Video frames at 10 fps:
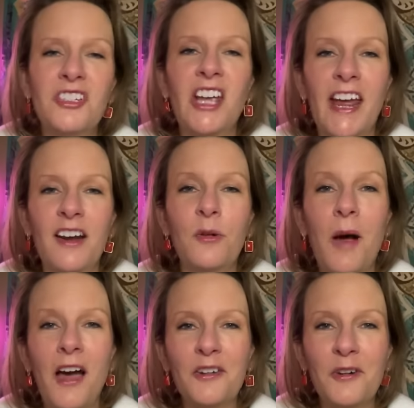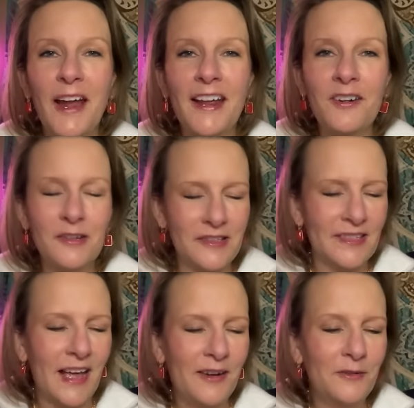channel moderators.
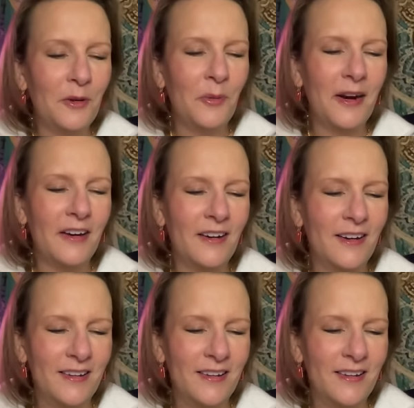I don't know where